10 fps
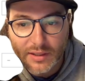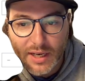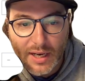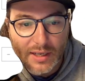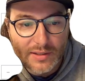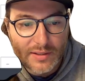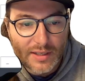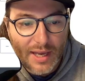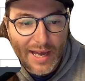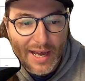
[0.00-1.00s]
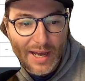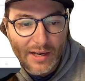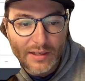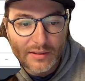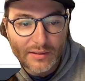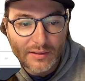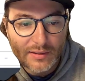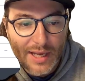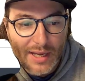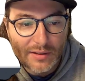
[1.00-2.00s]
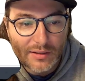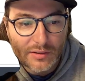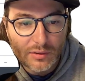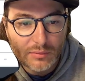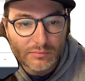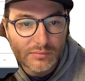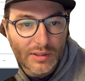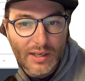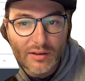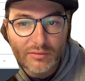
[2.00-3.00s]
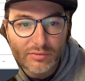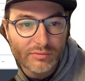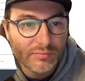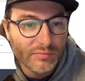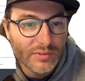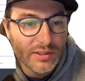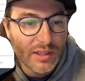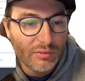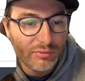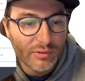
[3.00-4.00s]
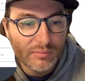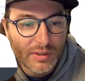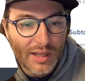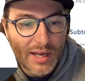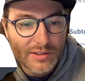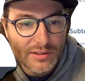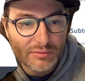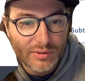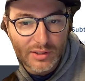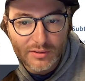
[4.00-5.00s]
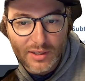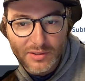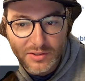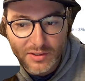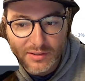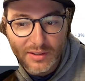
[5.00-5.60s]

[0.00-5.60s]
and it's gonna add that new. I have stuff from my last configuration.